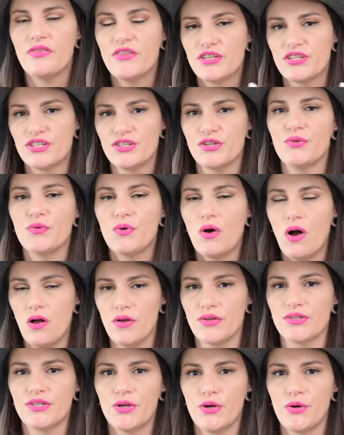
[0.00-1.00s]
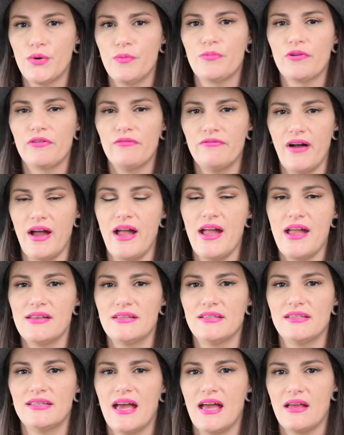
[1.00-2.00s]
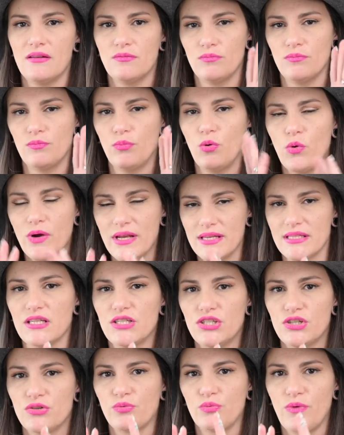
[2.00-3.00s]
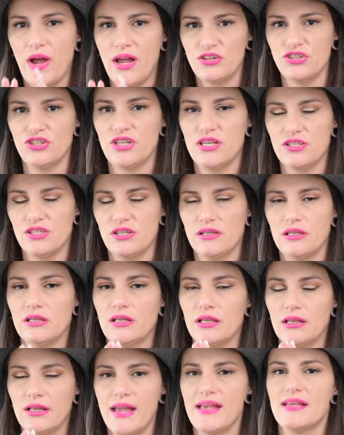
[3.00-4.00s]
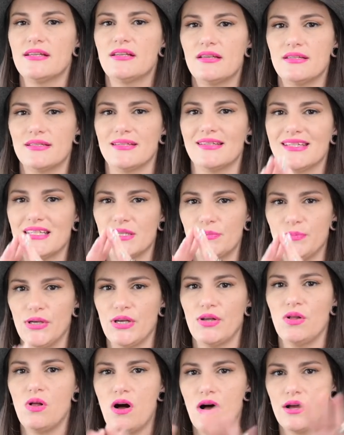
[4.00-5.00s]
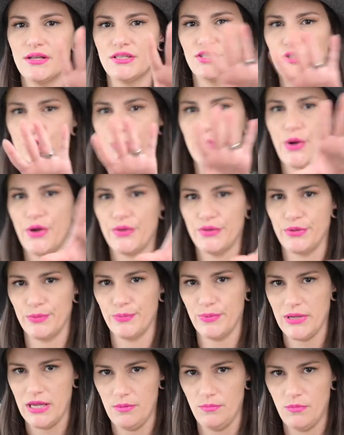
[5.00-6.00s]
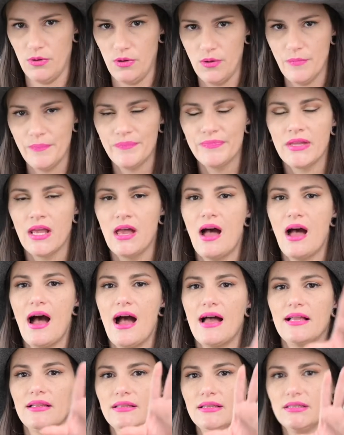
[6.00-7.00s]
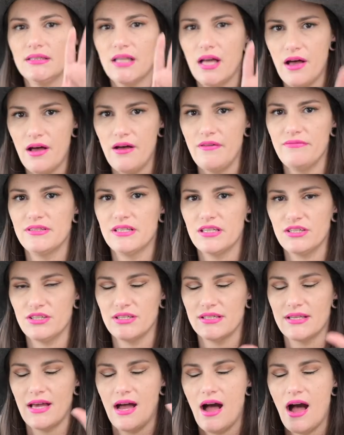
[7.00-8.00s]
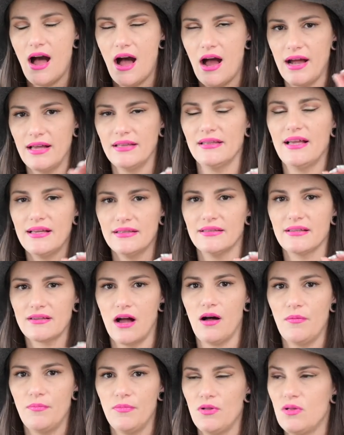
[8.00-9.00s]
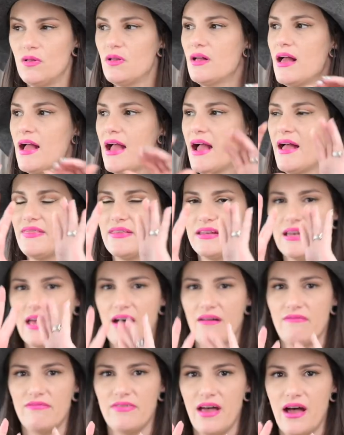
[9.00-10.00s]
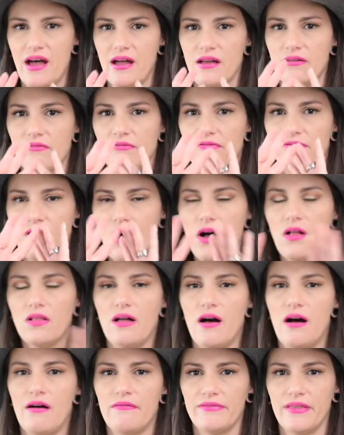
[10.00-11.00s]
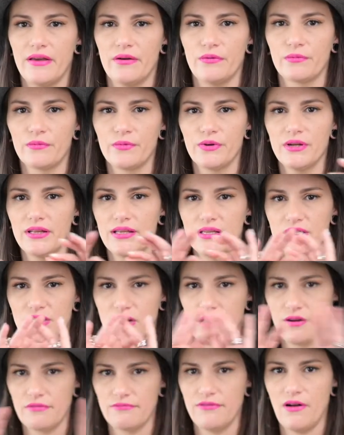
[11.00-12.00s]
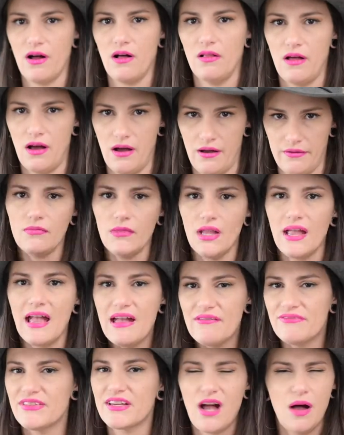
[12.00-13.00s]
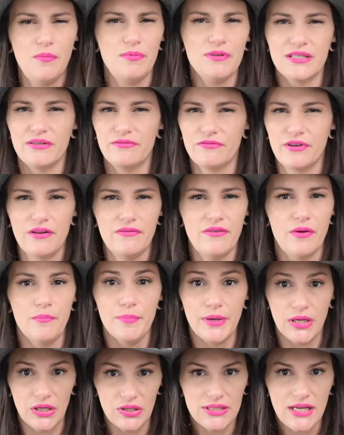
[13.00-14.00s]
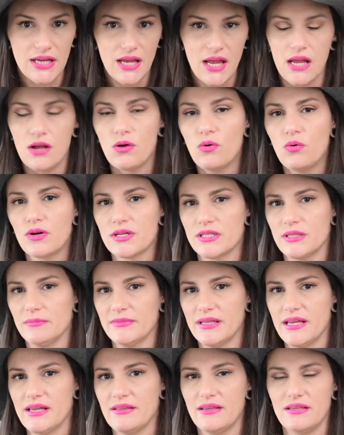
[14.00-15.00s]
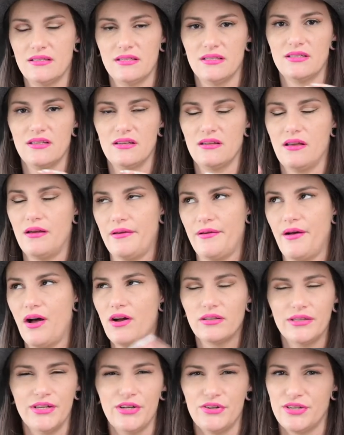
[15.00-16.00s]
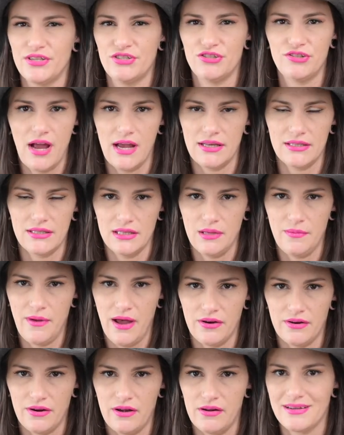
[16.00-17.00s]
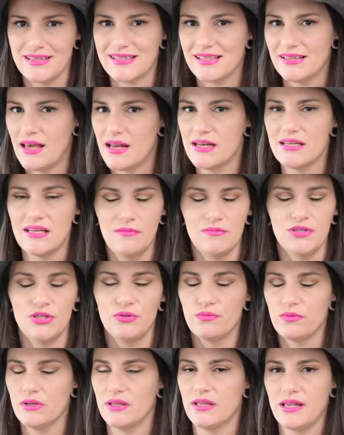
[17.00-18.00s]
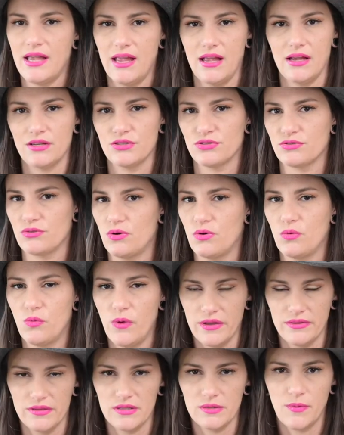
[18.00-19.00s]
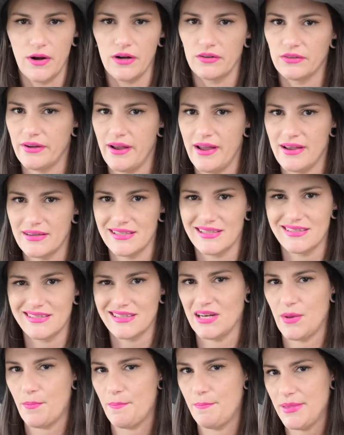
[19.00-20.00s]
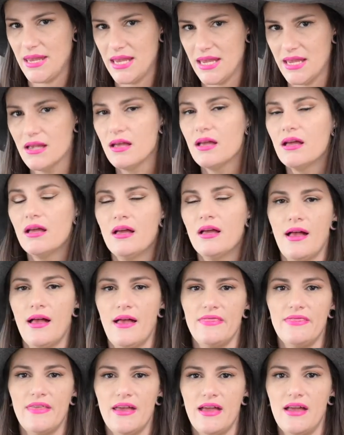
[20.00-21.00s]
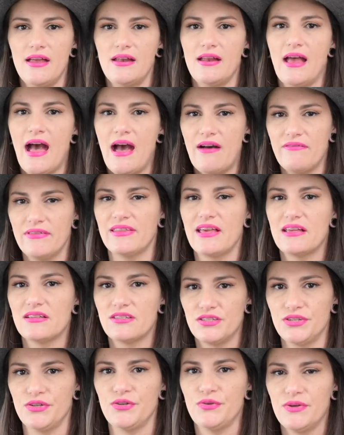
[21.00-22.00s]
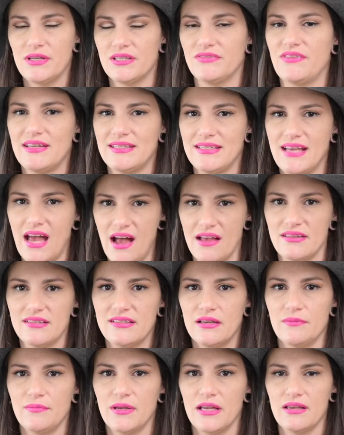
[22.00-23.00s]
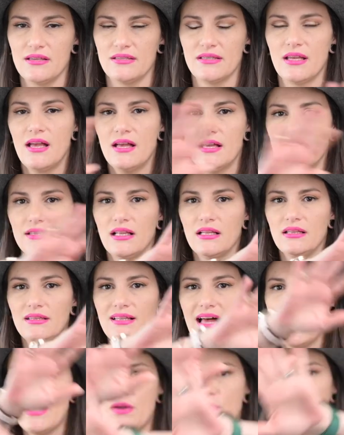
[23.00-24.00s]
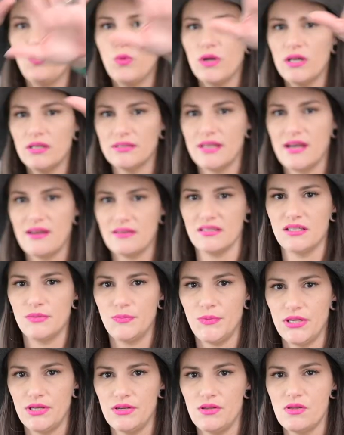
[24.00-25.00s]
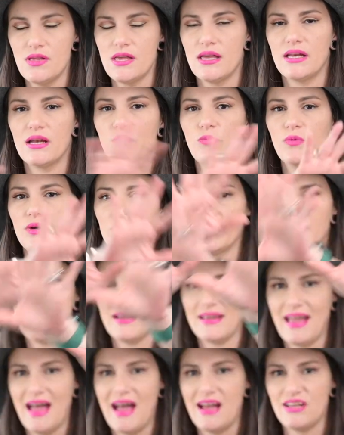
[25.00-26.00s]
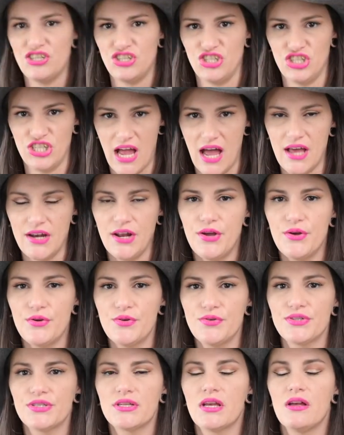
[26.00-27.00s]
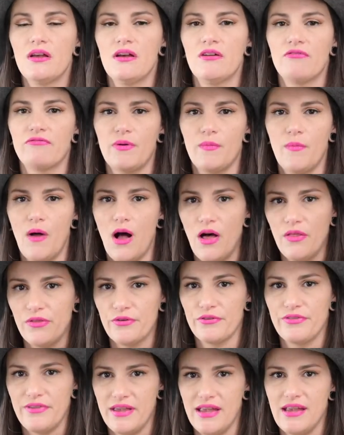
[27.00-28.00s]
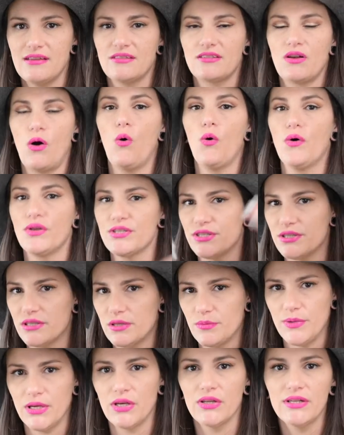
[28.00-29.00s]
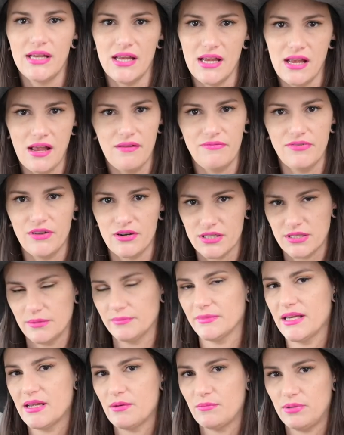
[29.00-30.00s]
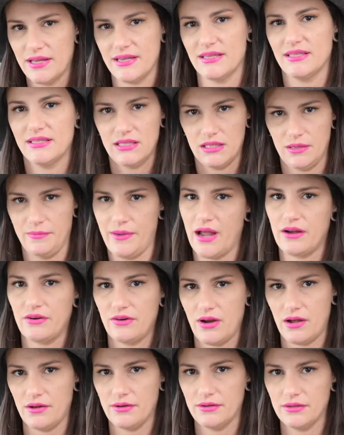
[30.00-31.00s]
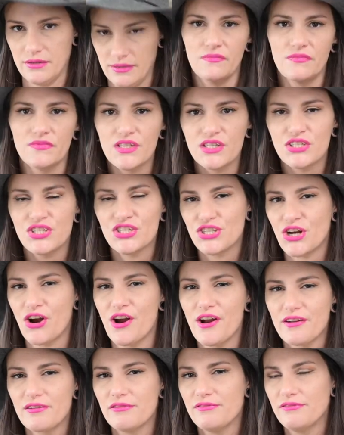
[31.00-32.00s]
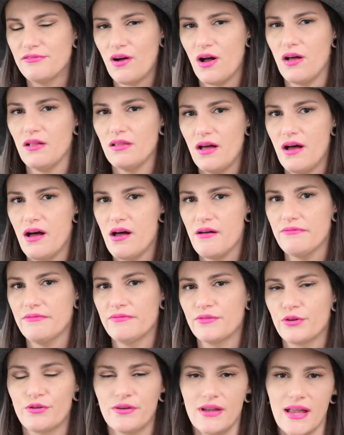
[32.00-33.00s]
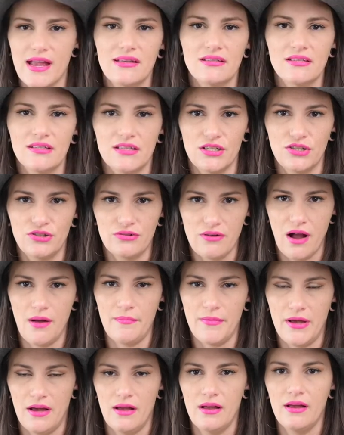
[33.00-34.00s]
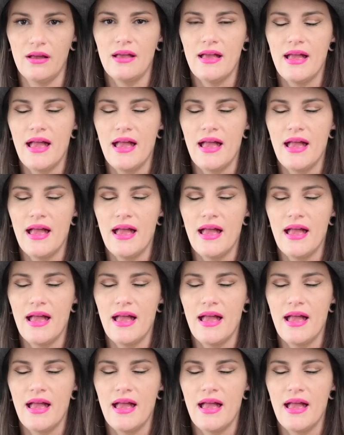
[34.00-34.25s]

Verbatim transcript: The Snoot also provides that pointed direction so that the light doesn't spill onto other people. I love to just highlight the couple and then have that fall off, that really stark fall off. If the couple's in front of a building or something that's uh, ugly or distracting in the background, because a lot of times you really can't control where the sparkler exit's gonna be, then having that snoot is fantastic because the light will not spill and it will not cast shadows from other things onto the building if there's something placed in the background. The stark fall off creates the drama.